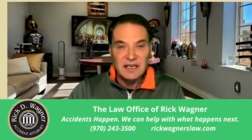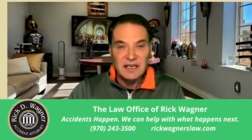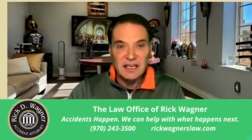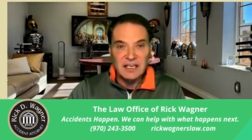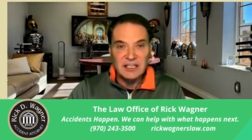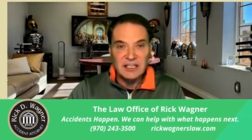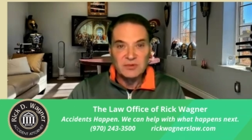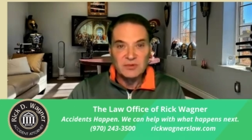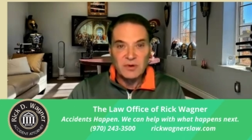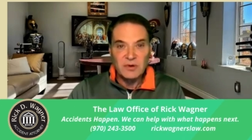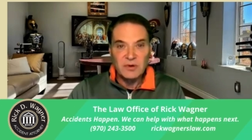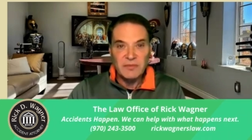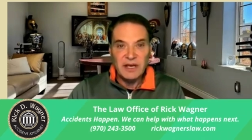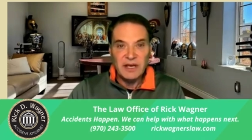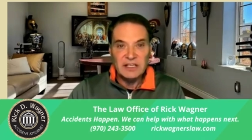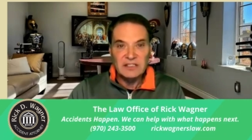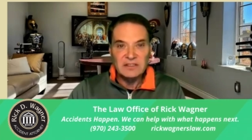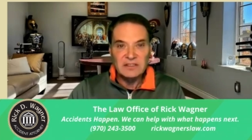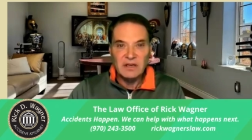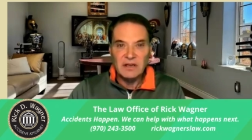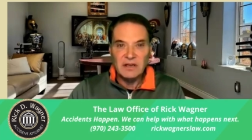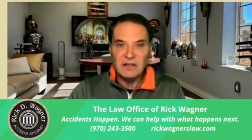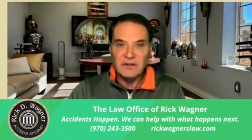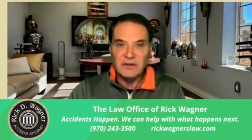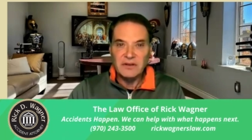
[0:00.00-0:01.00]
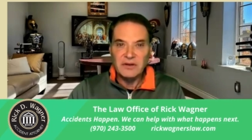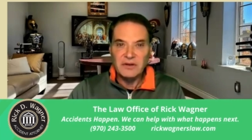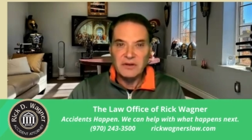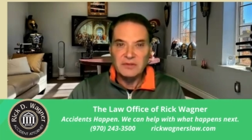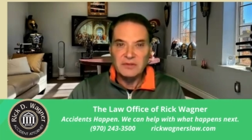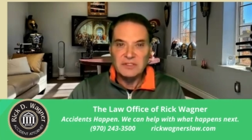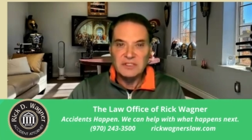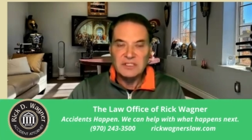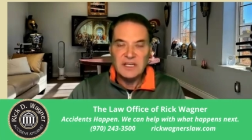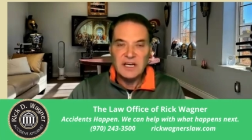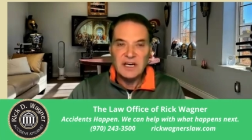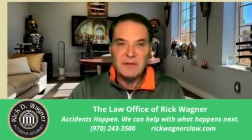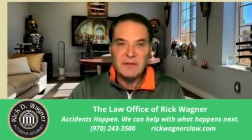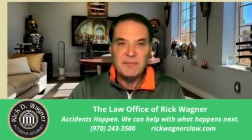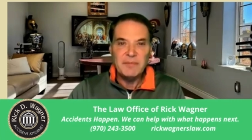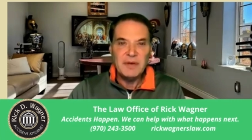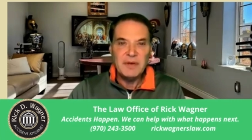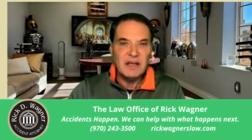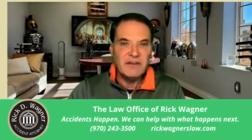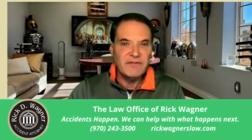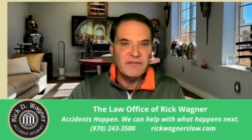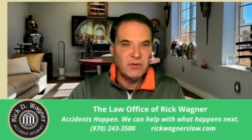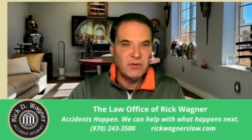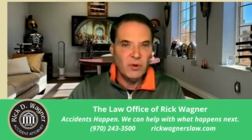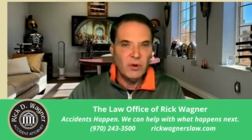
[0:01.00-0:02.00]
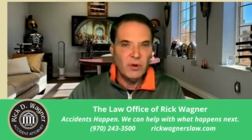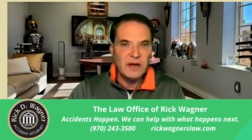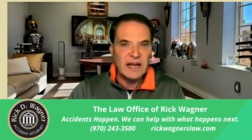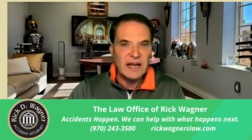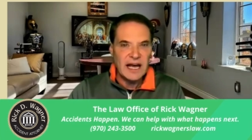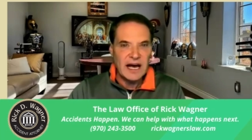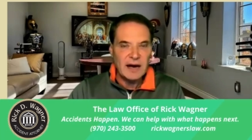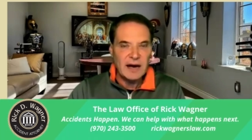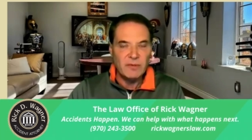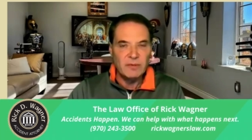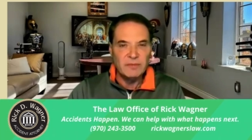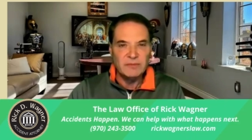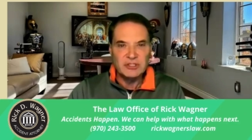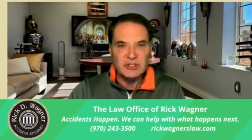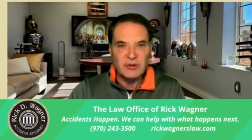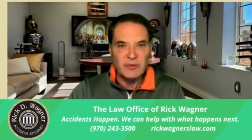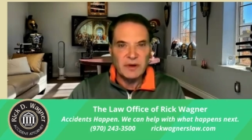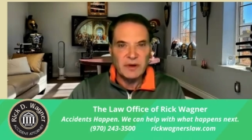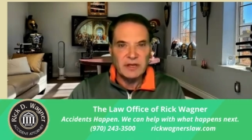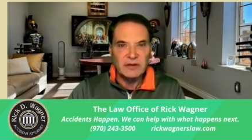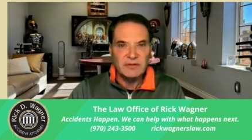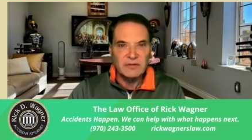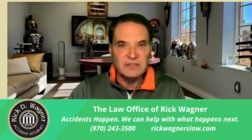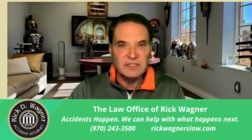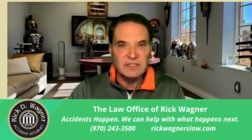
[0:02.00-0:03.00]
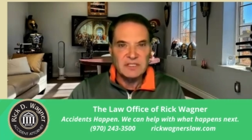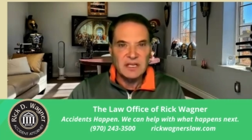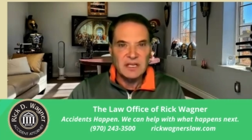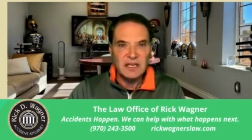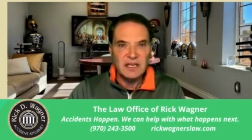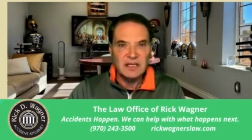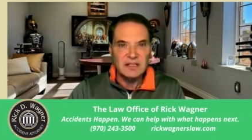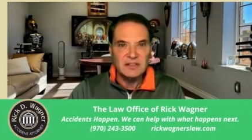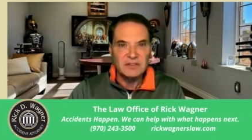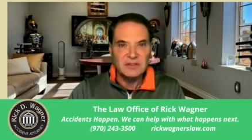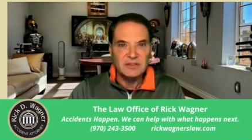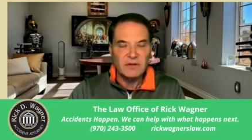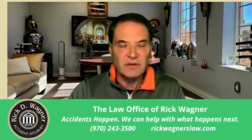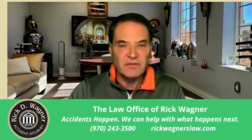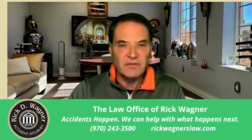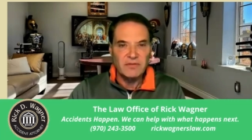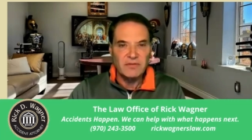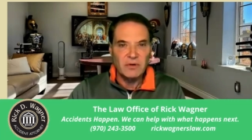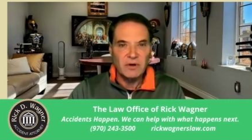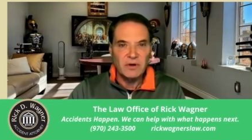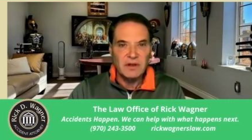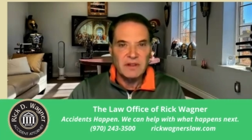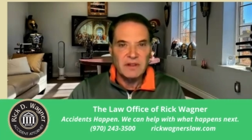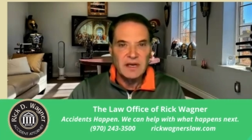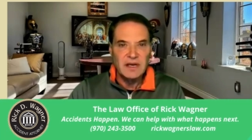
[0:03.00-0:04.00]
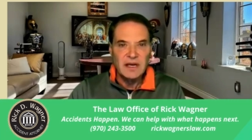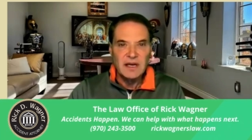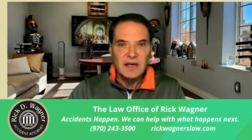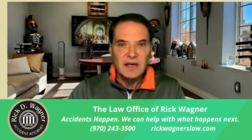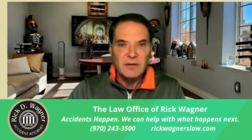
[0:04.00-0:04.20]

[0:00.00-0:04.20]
is what makes all those uh, Pink Floyd albums so interesting and so forth.